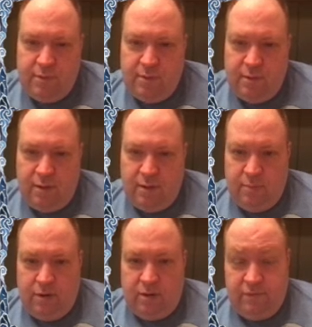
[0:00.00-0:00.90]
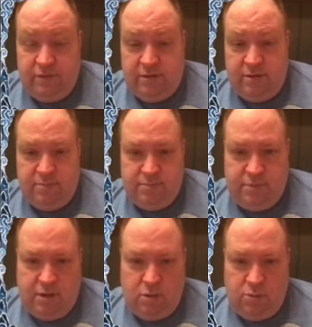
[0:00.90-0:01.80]
But obviously
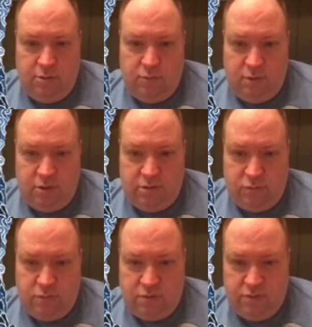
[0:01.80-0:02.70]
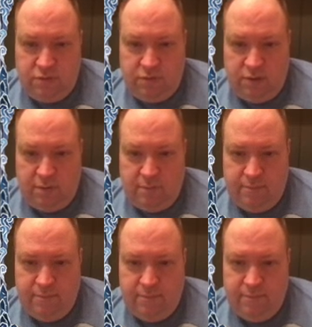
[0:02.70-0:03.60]
it only works with
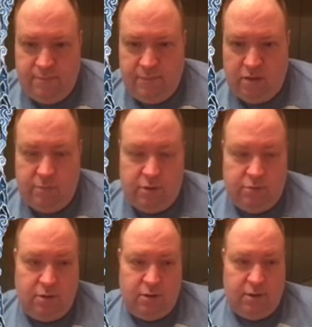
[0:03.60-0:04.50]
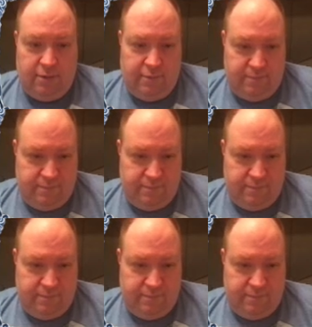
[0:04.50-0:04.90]
Elemental Guardians.